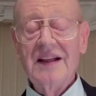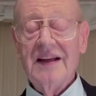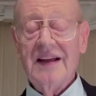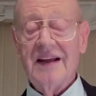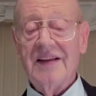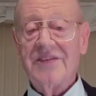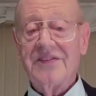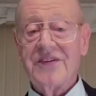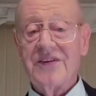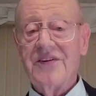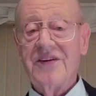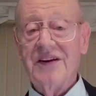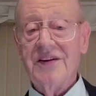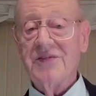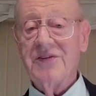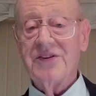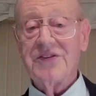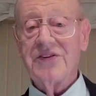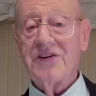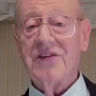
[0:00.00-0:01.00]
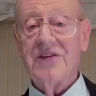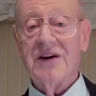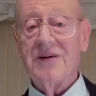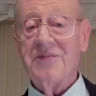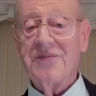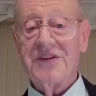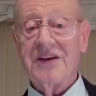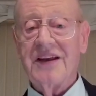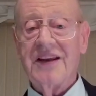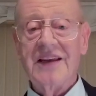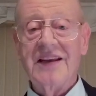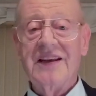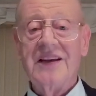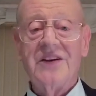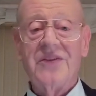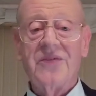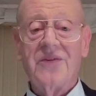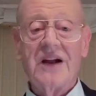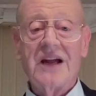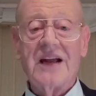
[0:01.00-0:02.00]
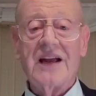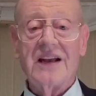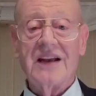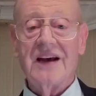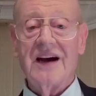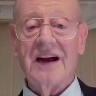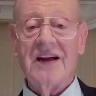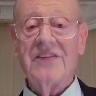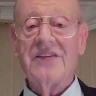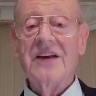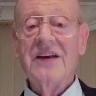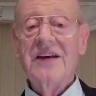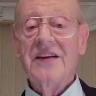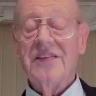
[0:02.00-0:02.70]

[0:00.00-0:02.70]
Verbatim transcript: And so he was so upset he didn't recognize